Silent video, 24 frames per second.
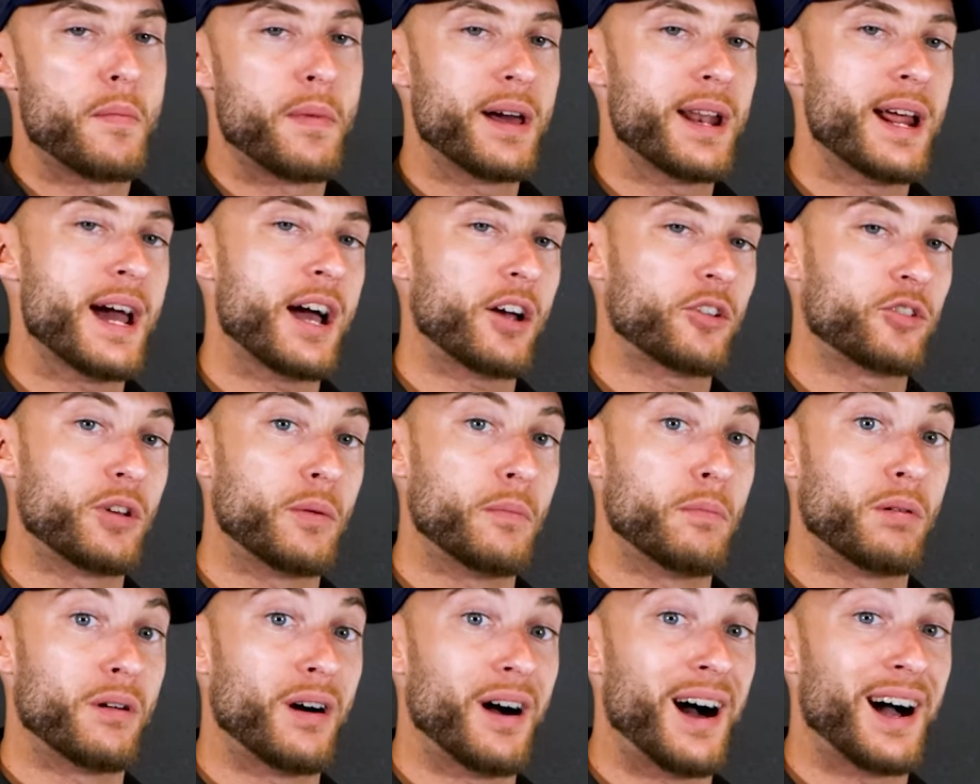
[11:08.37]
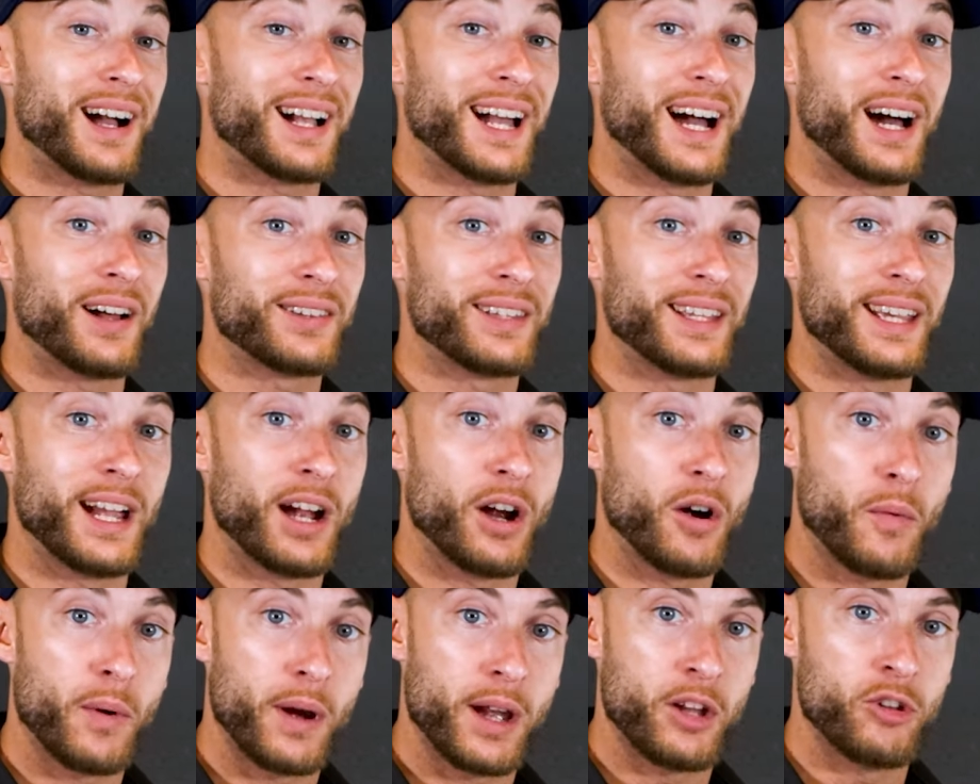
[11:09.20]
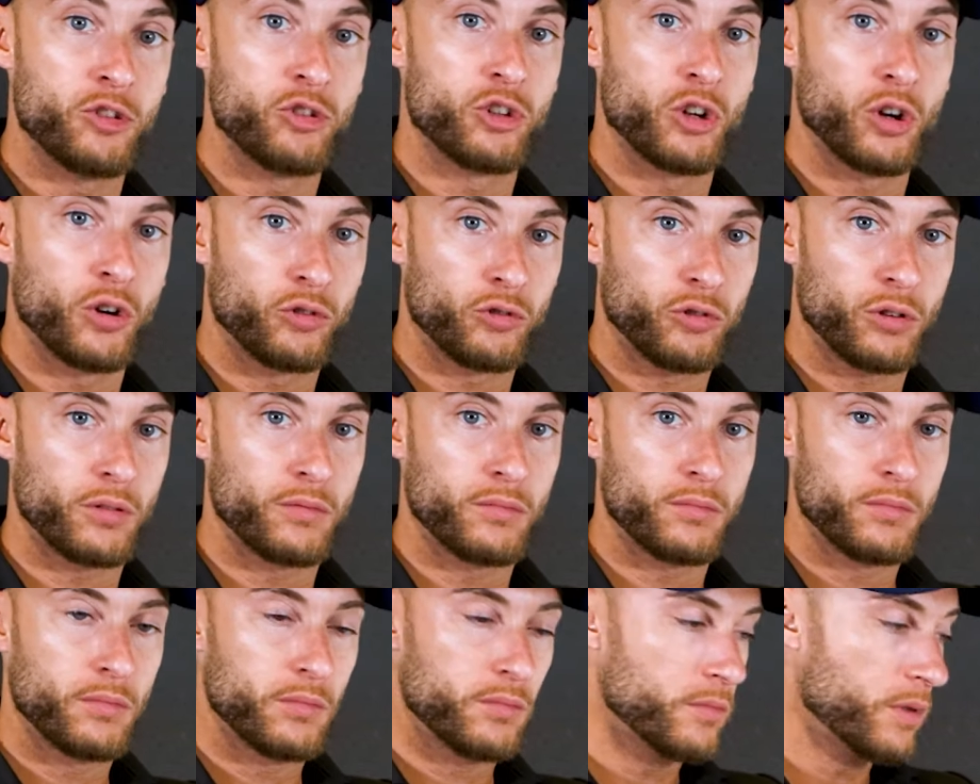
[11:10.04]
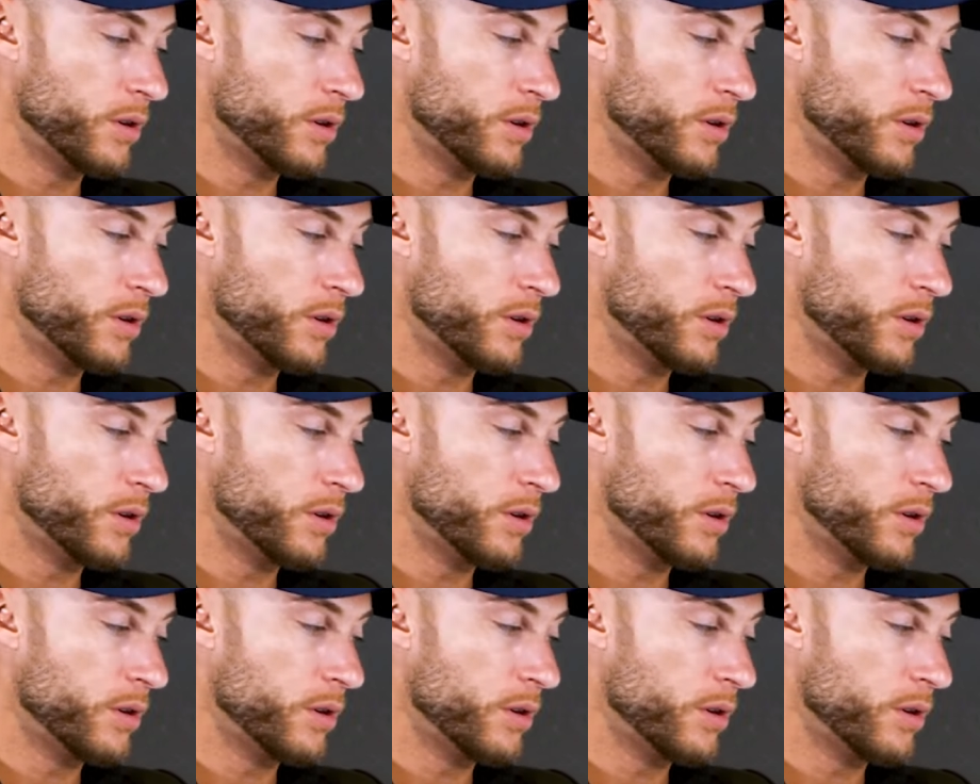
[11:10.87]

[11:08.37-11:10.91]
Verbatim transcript: we might actually block out the airway in children,